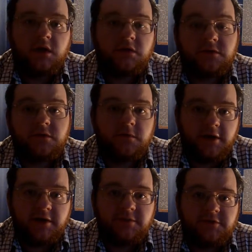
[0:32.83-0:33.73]
So
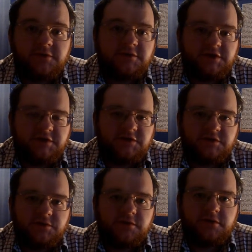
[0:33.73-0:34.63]
welcome to season
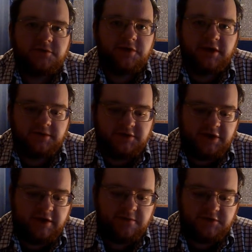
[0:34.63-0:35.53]
2 of Drinking with
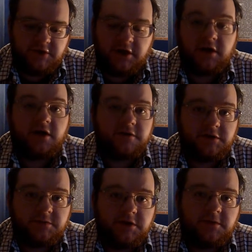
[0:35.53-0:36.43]
Dave. We're starting off
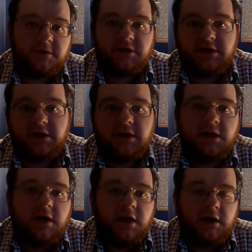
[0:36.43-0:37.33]
this week with the
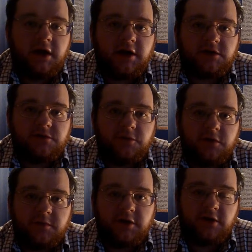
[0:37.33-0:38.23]
highest
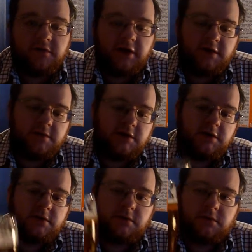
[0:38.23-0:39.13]
voted beer of last
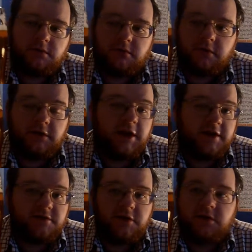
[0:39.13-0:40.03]
week, or the
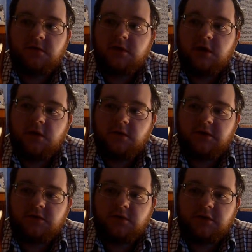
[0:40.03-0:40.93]
last video,
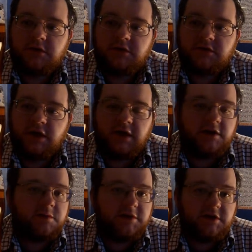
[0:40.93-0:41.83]
which was a
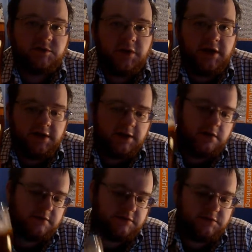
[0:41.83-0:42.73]
Smithwicks Pale
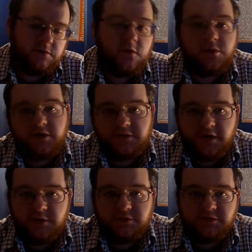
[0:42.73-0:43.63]
Ale, which is
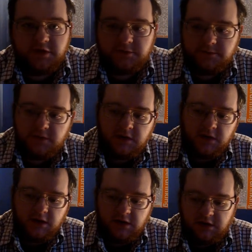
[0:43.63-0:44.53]
4.5%.
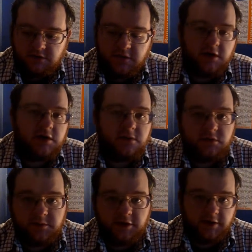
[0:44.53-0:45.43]
It's fairly new
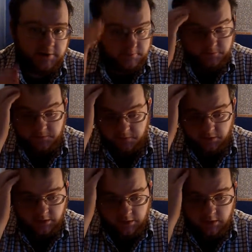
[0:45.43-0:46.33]
on the market,
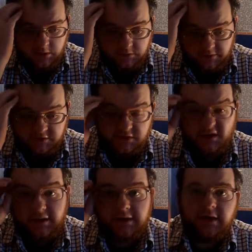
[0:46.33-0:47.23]
so I just
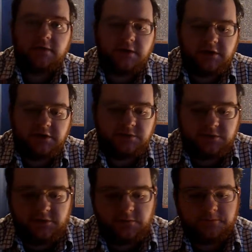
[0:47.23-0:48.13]
thought I'd get right into the
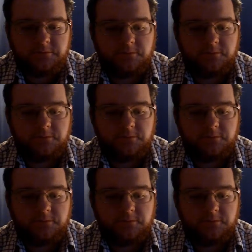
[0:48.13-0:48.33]
review.